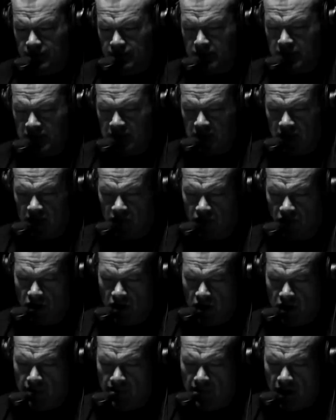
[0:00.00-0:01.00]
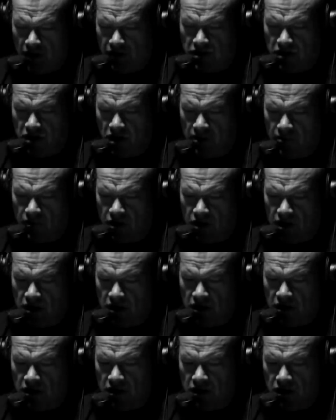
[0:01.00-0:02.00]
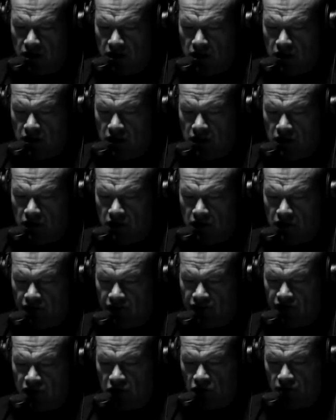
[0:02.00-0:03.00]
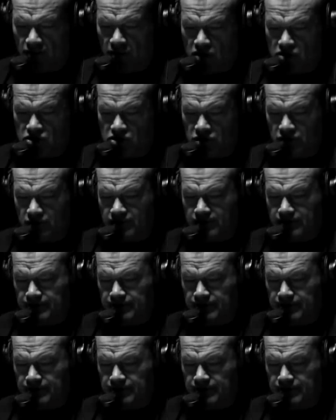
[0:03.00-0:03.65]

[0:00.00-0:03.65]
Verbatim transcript: B.L. Montgomery, Field Marshal,